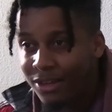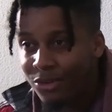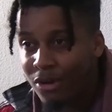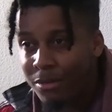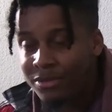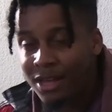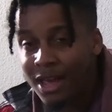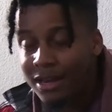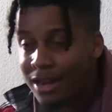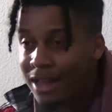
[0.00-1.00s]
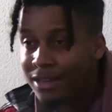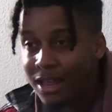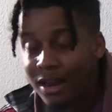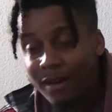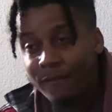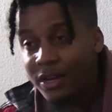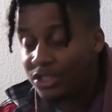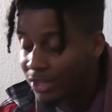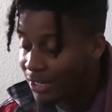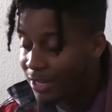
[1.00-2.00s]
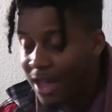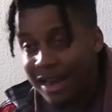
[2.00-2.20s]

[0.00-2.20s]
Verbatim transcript: You know what I'm saying? And I did officially.